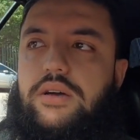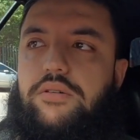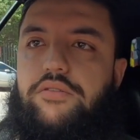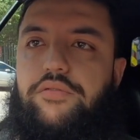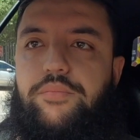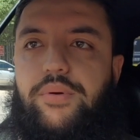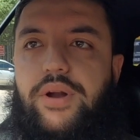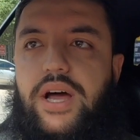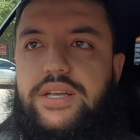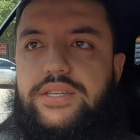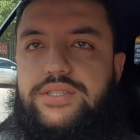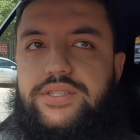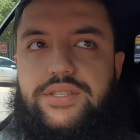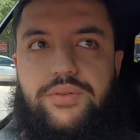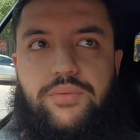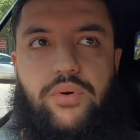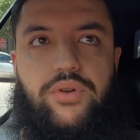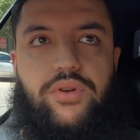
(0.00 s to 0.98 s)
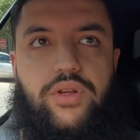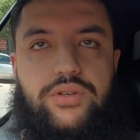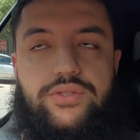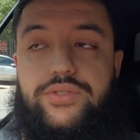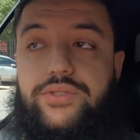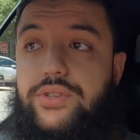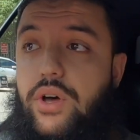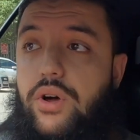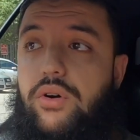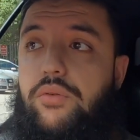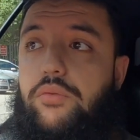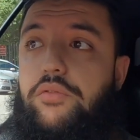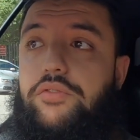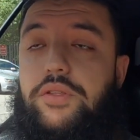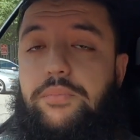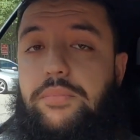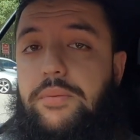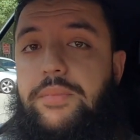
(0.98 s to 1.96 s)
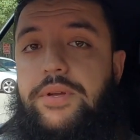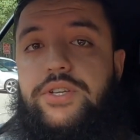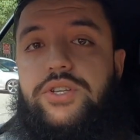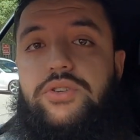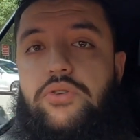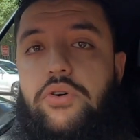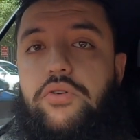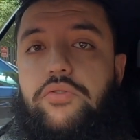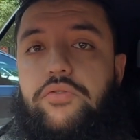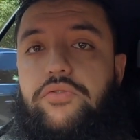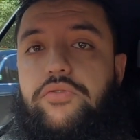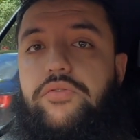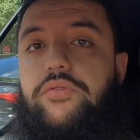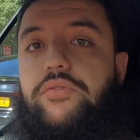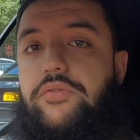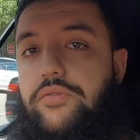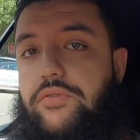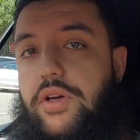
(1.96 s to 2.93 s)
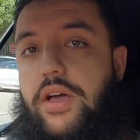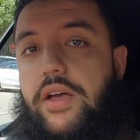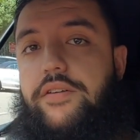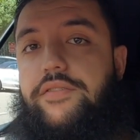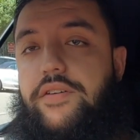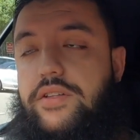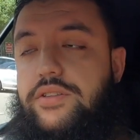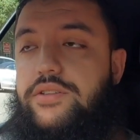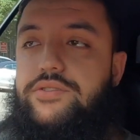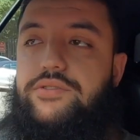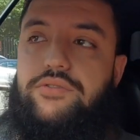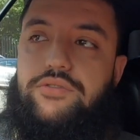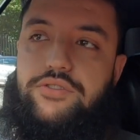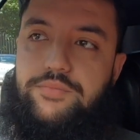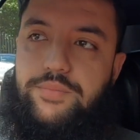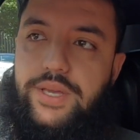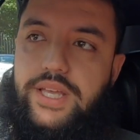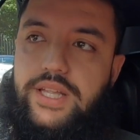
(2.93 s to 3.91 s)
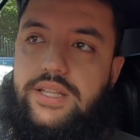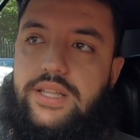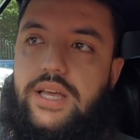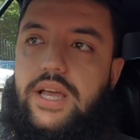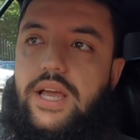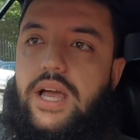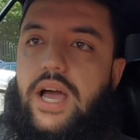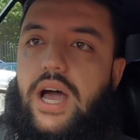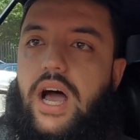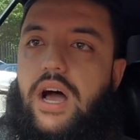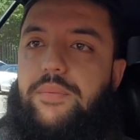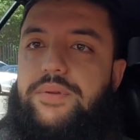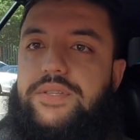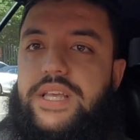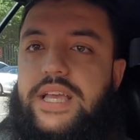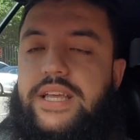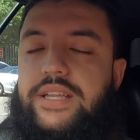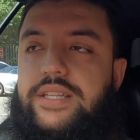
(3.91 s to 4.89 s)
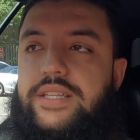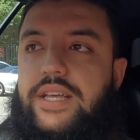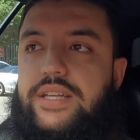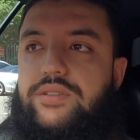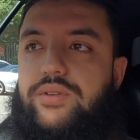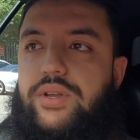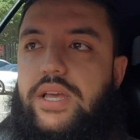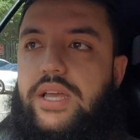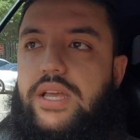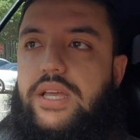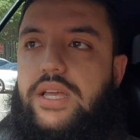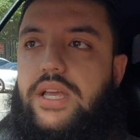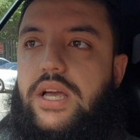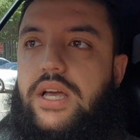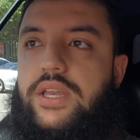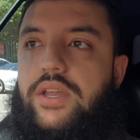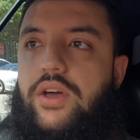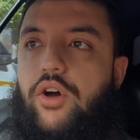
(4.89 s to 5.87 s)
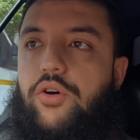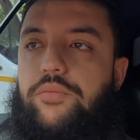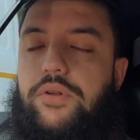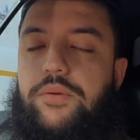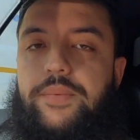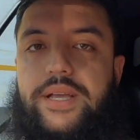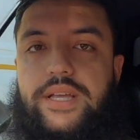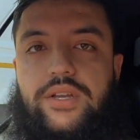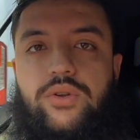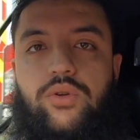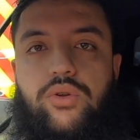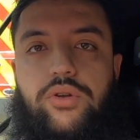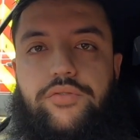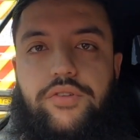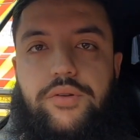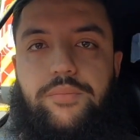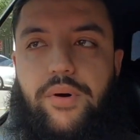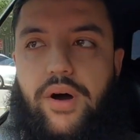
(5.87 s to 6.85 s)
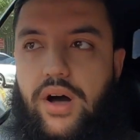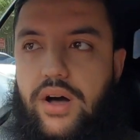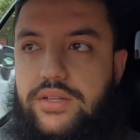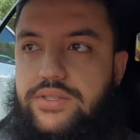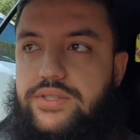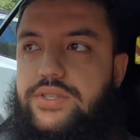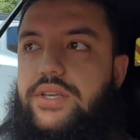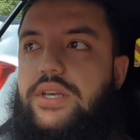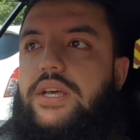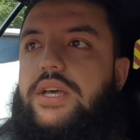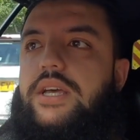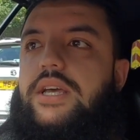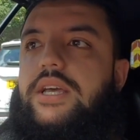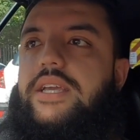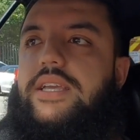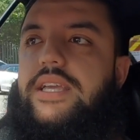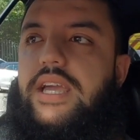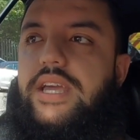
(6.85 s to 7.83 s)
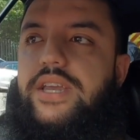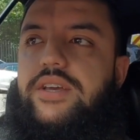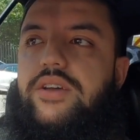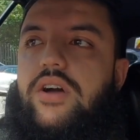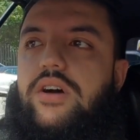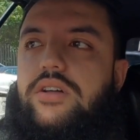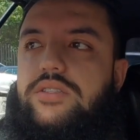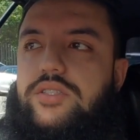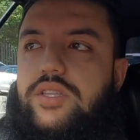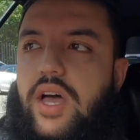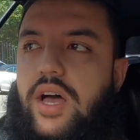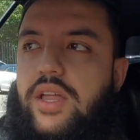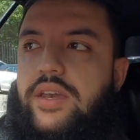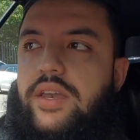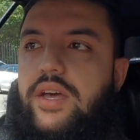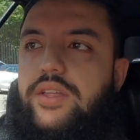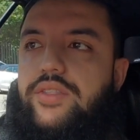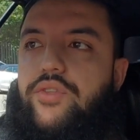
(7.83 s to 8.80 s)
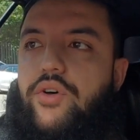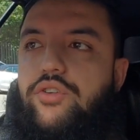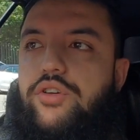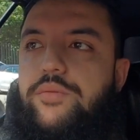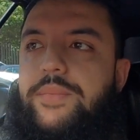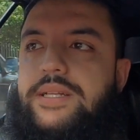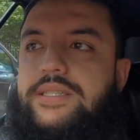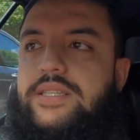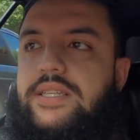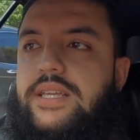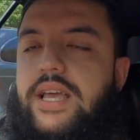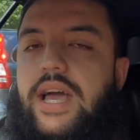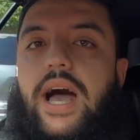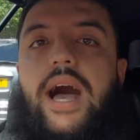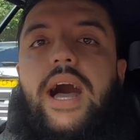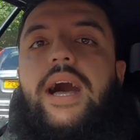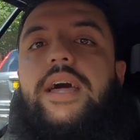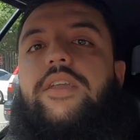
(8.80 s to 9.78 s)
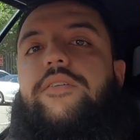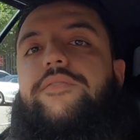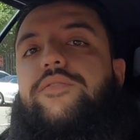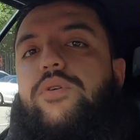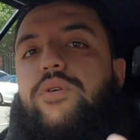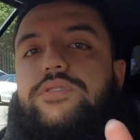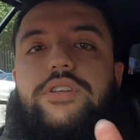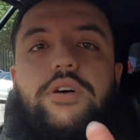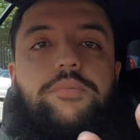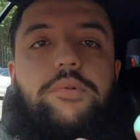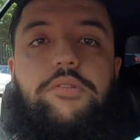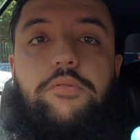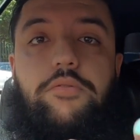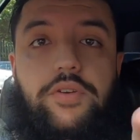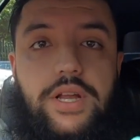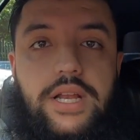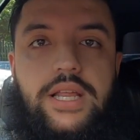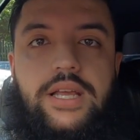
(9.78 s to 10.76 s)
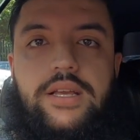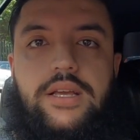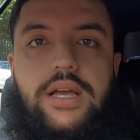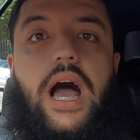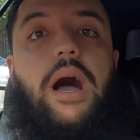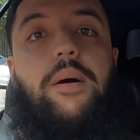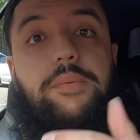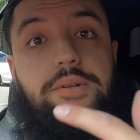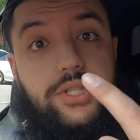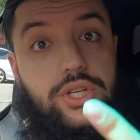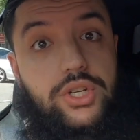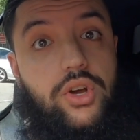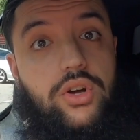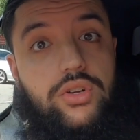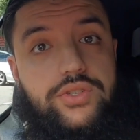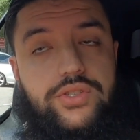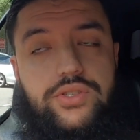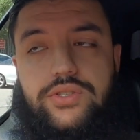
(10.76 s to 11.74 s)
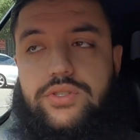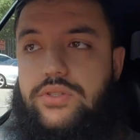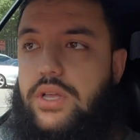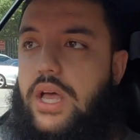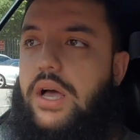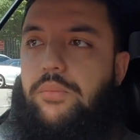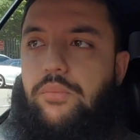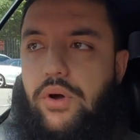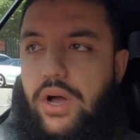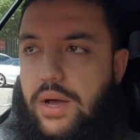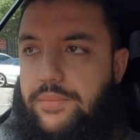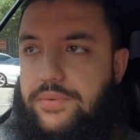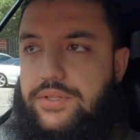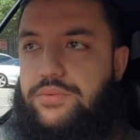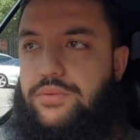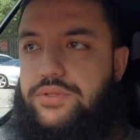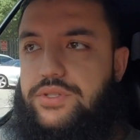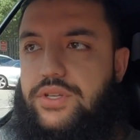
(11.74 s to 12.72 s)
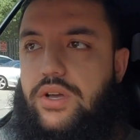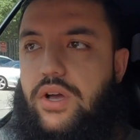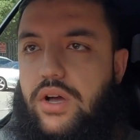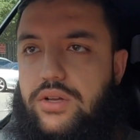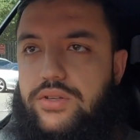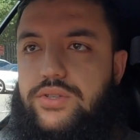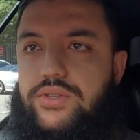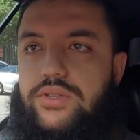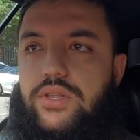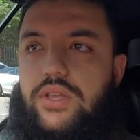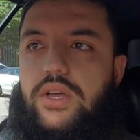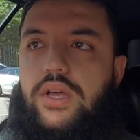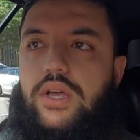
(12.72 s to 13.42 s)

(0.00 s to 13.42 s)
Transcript: with prices and whatnot. So with the permission of F_speed, I'll be taking it there today and hopefully making an order for the parts, getting the car done, documenting it, and of course I'll be revealing how much it costs, how much was the cost,